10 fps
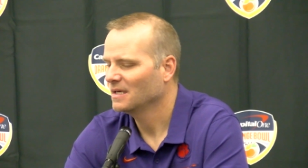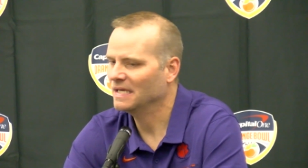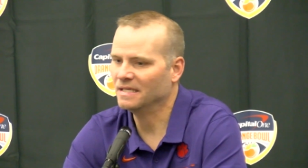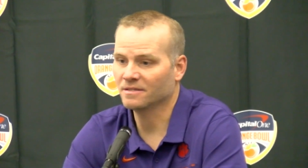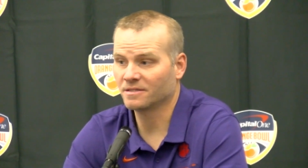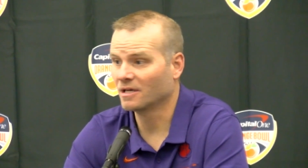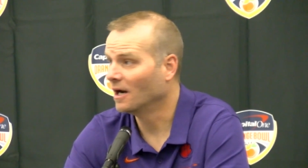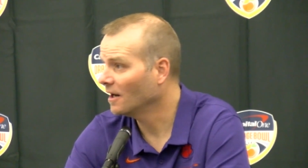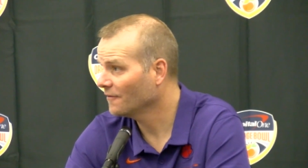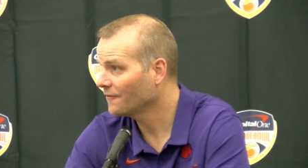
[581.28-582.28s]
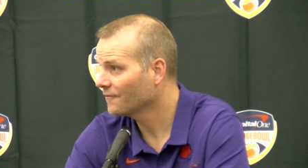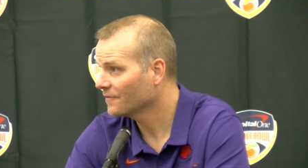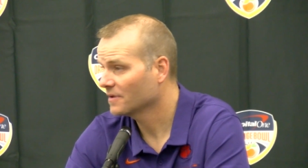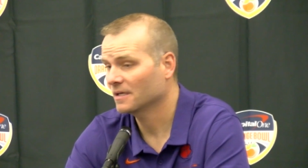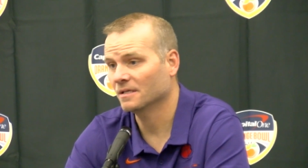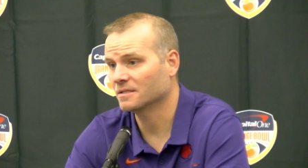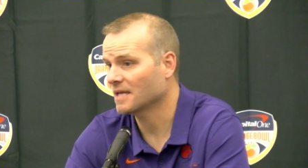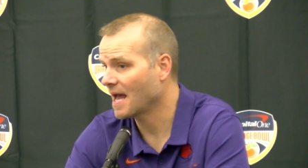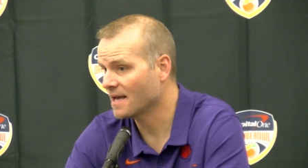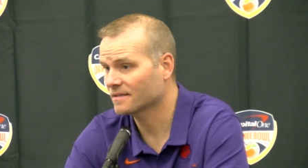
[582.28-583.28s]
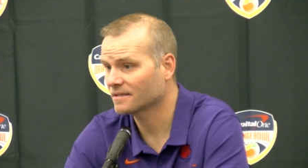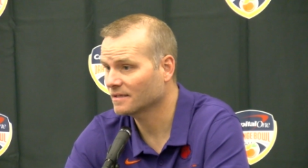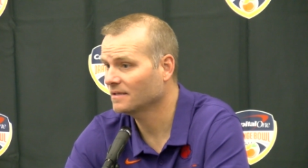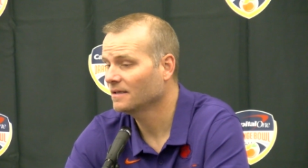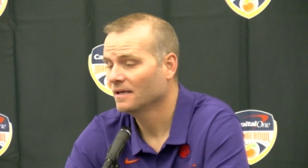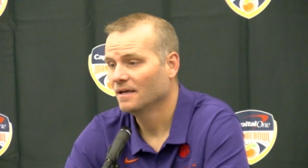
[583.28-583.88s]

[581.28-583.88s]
He's tough, he's nasty,